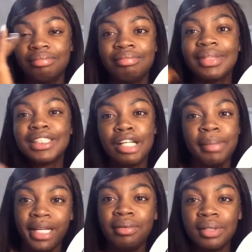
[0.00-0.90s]
it's gonna
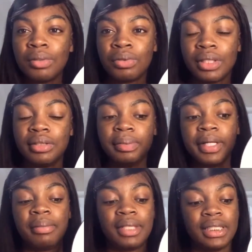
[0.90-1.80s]
make you look orange
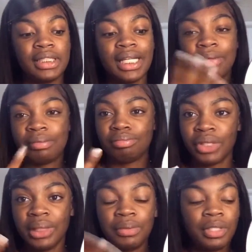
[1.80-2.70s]
pretty much, like
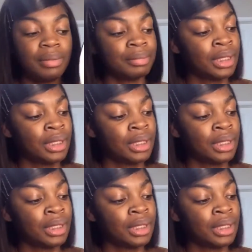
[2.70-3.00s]
really warm.